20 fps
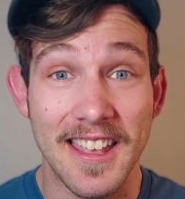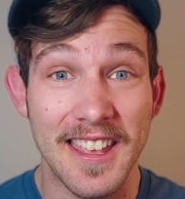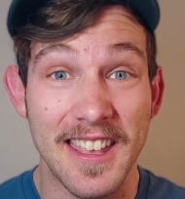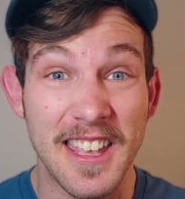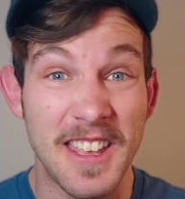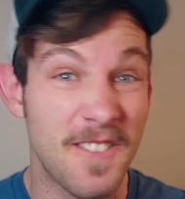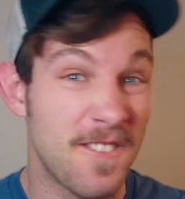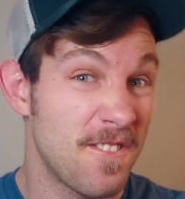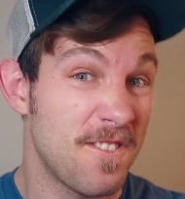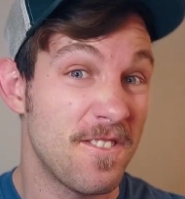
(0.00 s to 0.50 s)

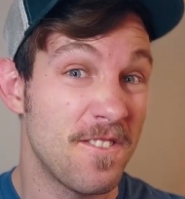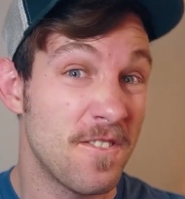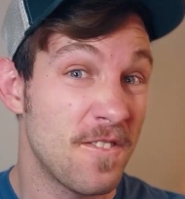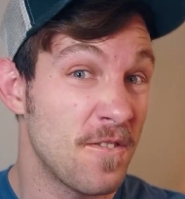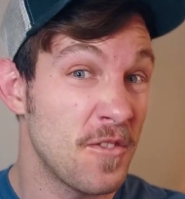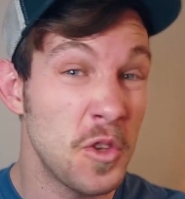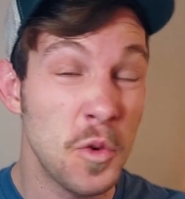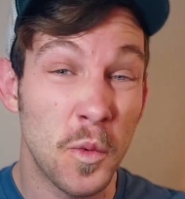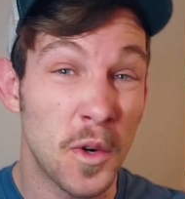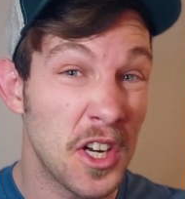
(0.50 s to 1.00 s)
If
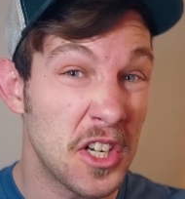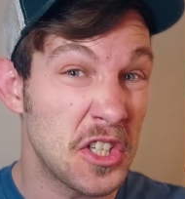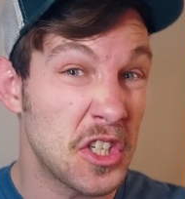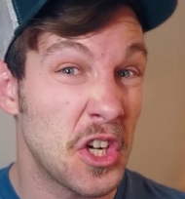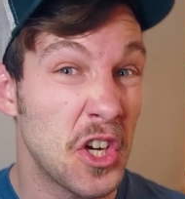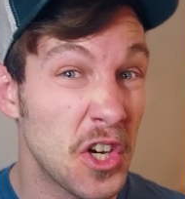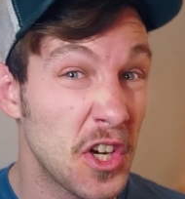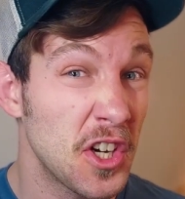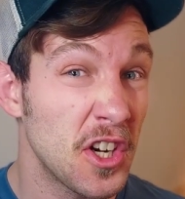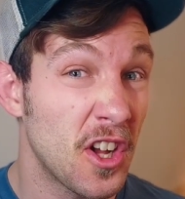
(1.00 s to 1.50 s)
you want to
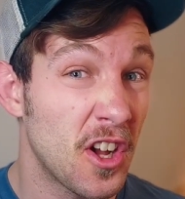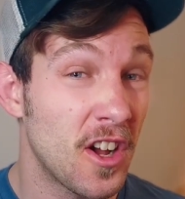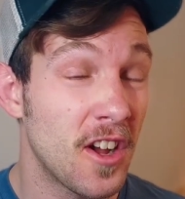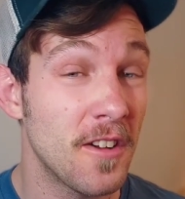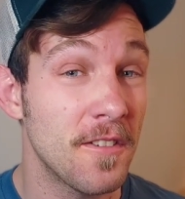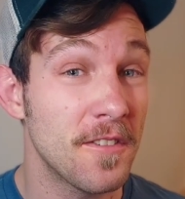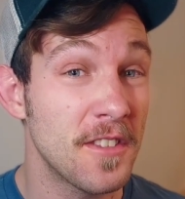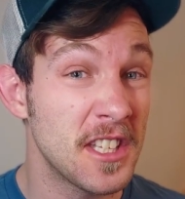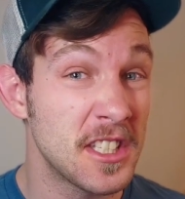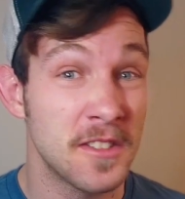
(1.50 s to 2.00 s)
turn
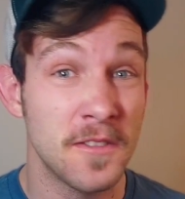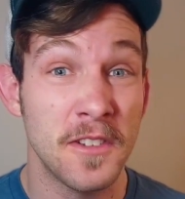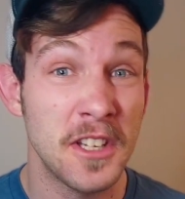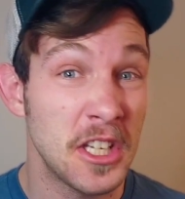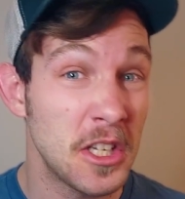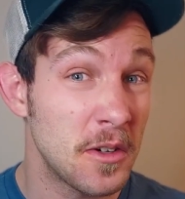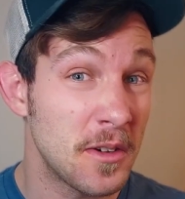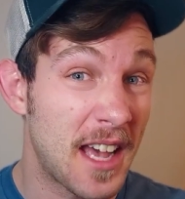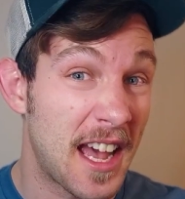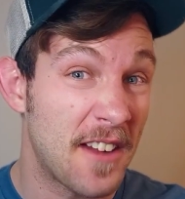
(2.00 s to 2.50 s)
off this
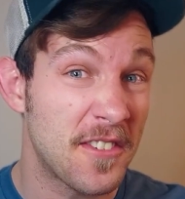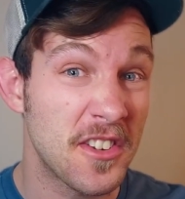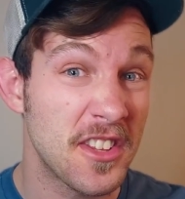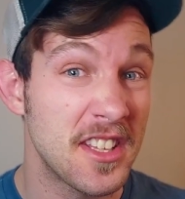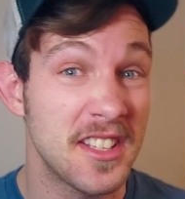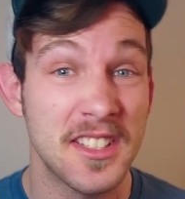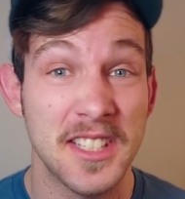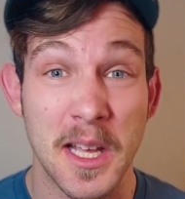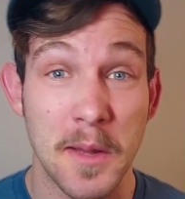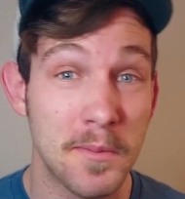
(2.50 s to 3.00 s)
video after
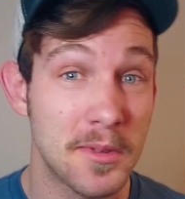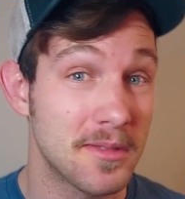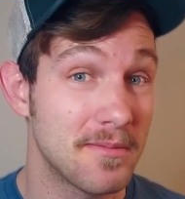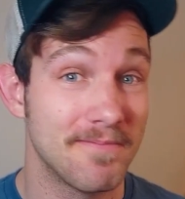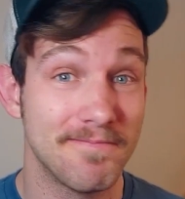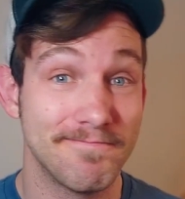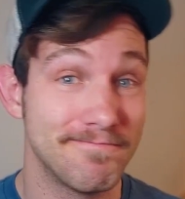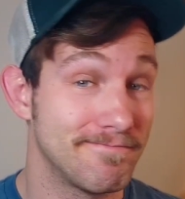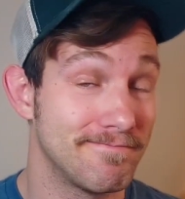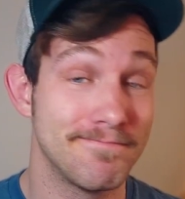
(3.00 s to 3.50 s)
these steps,
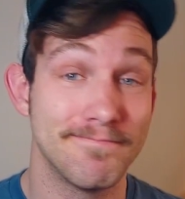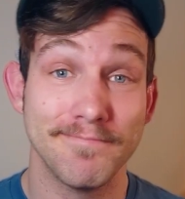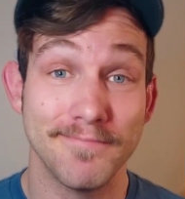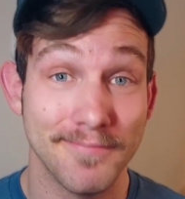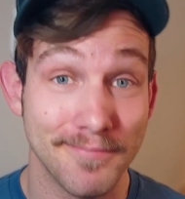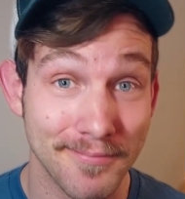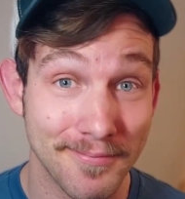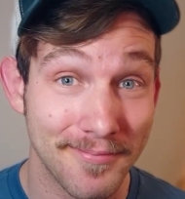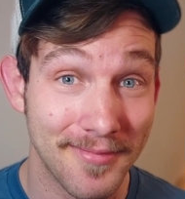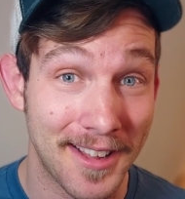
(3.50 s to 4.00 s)

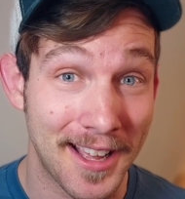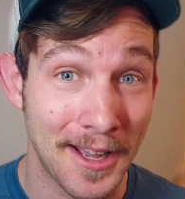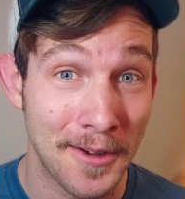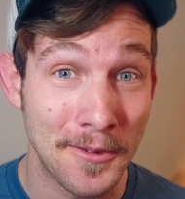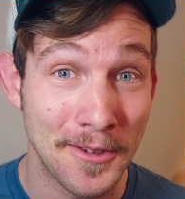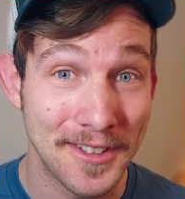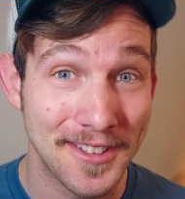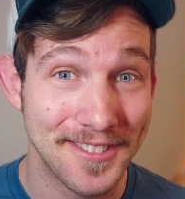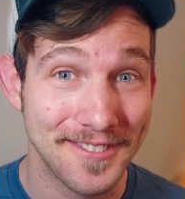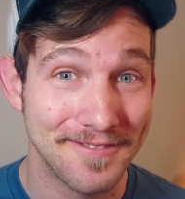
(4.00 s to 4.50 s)
I
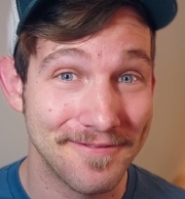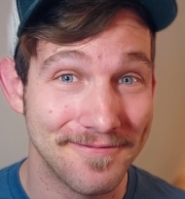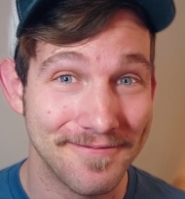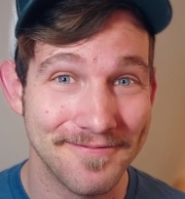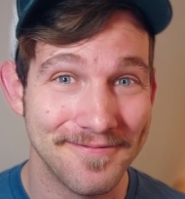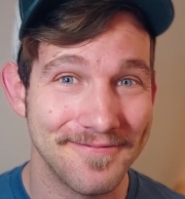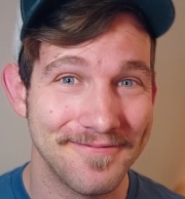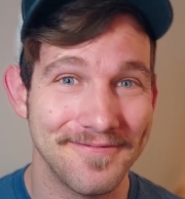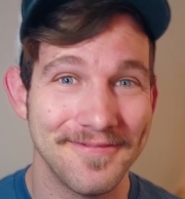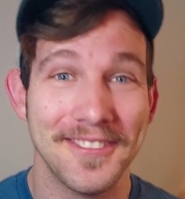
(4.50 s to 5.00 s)
would,
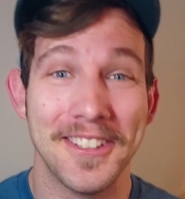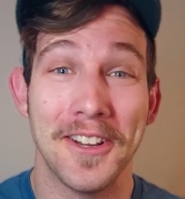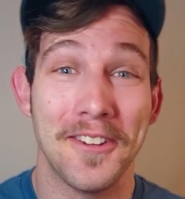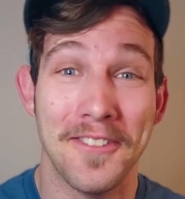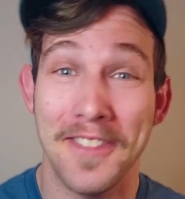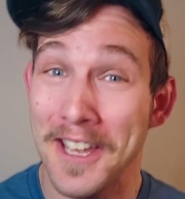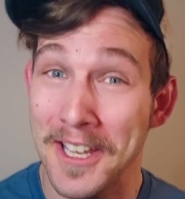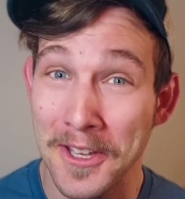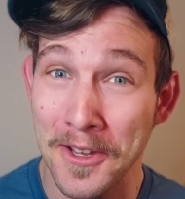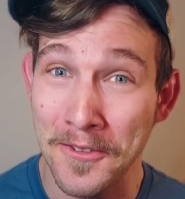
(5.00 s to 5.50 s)

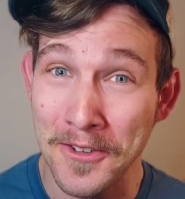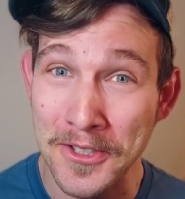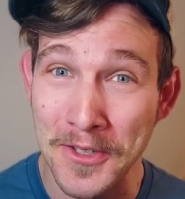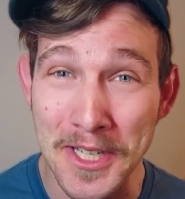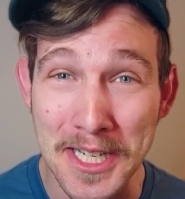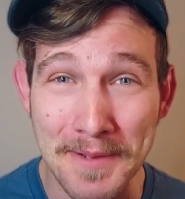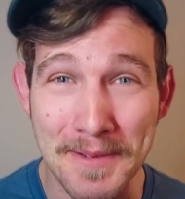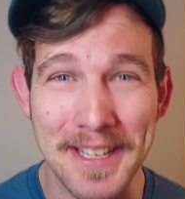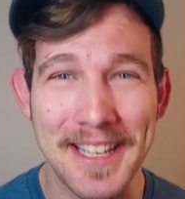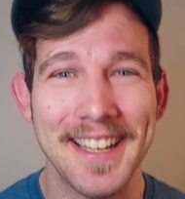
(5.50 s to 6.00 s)
thank you for
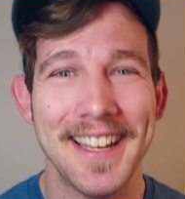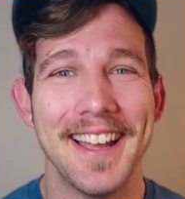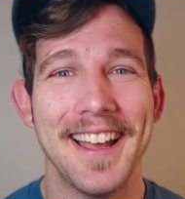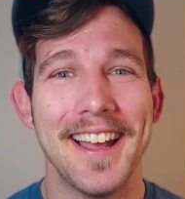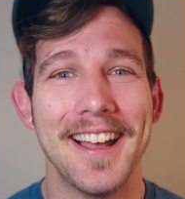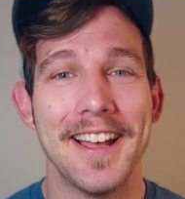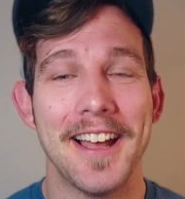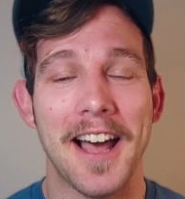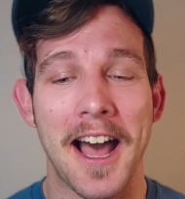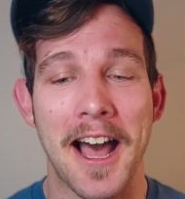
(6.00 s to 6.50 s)
joining me.
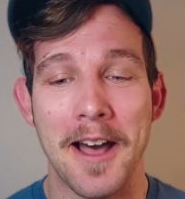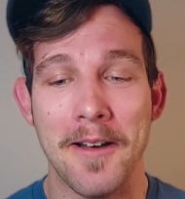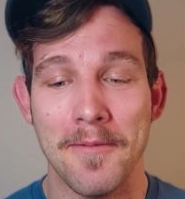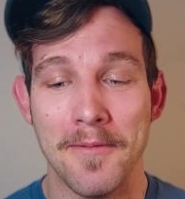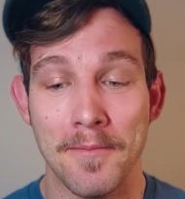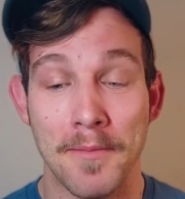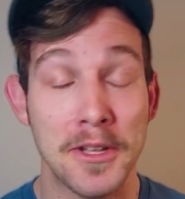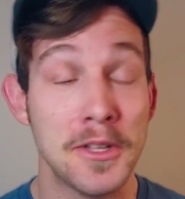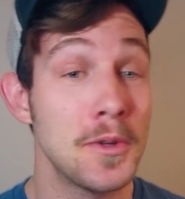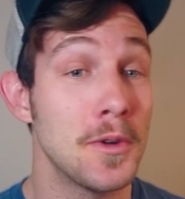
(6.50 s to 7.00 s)

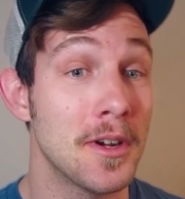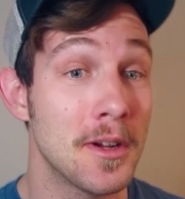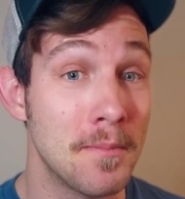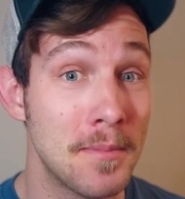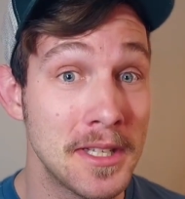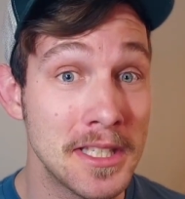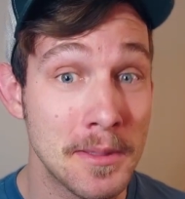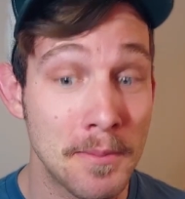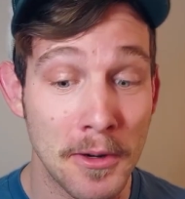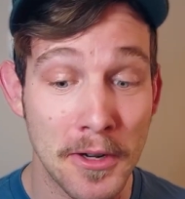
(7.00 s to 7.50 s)
But you are a
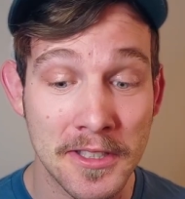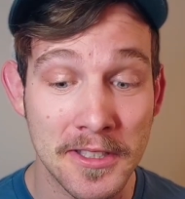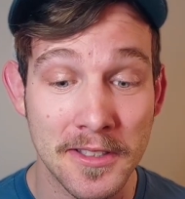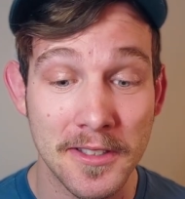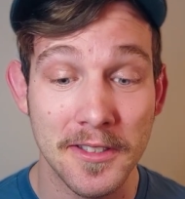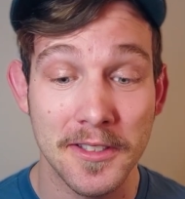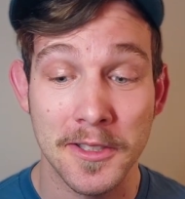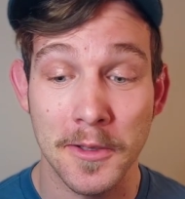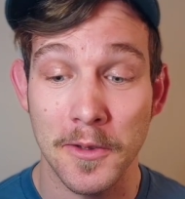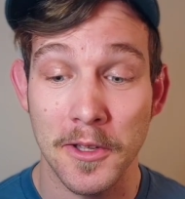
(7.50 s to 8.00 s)
busy
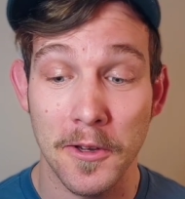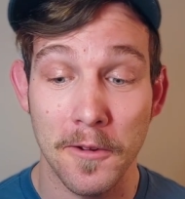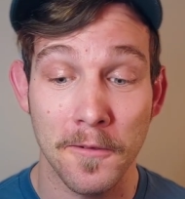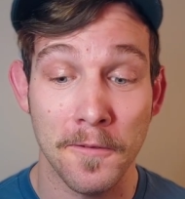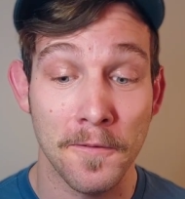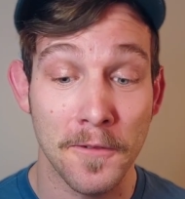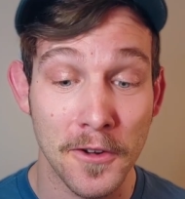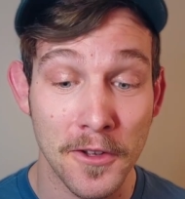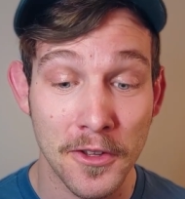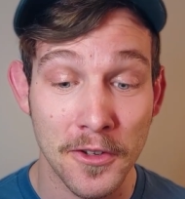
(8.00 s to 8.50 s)
person, so without
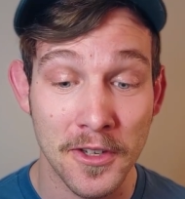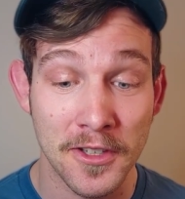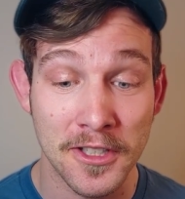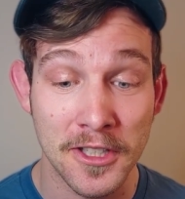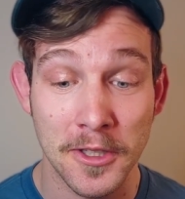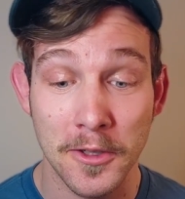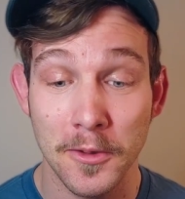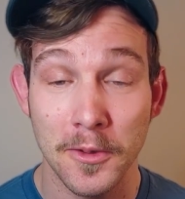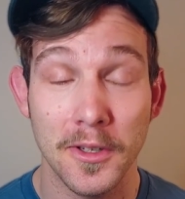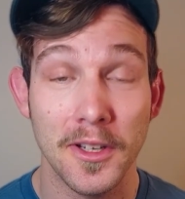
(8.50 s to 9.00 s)
further
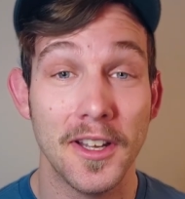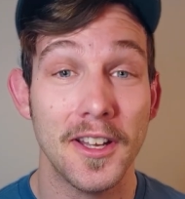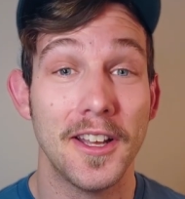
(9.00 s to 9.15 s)
ado,